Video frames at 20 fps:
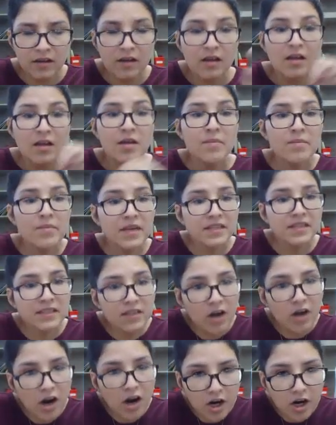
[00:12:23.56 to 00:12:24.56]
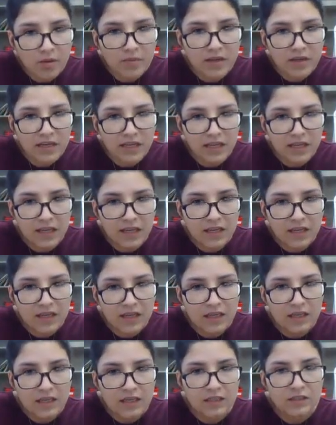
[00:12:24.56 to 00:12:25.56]
Miss Carmody.
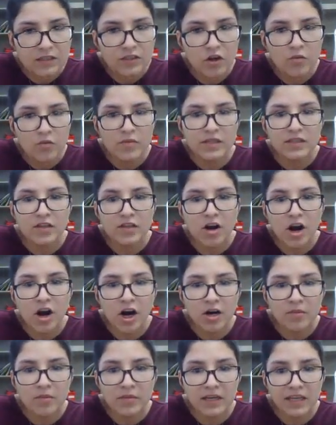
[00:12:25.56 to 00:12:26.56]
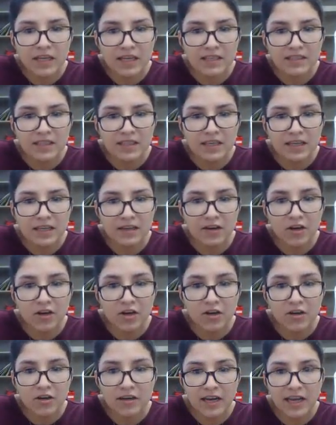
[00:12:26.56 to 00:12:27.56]
So Miss Carmody is her
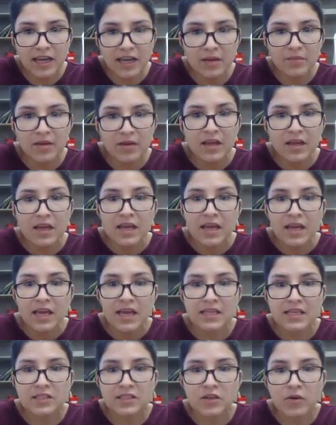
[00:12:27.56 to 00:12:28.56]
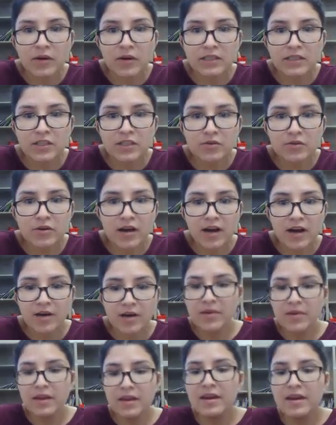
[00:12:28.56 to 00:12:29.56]
name is going to
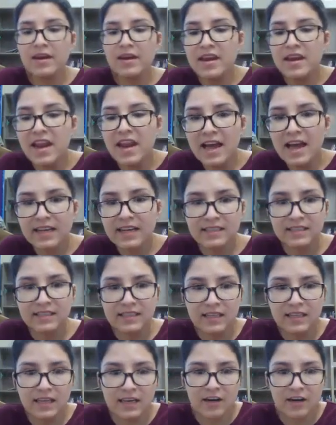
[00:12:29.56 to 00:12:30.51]
come next in our